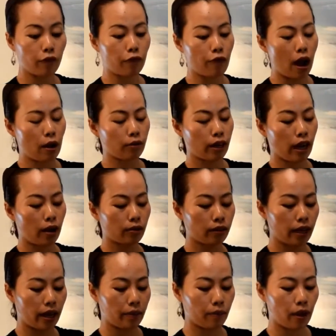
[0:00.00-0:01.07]
found out
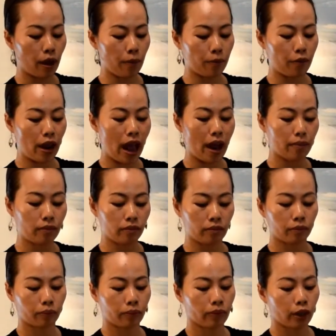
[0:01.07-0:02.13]
that we have
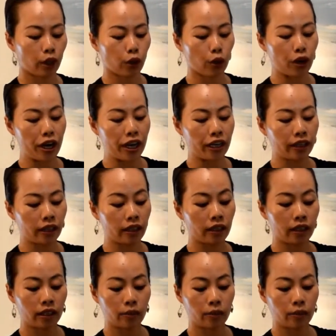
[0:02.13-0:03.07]
green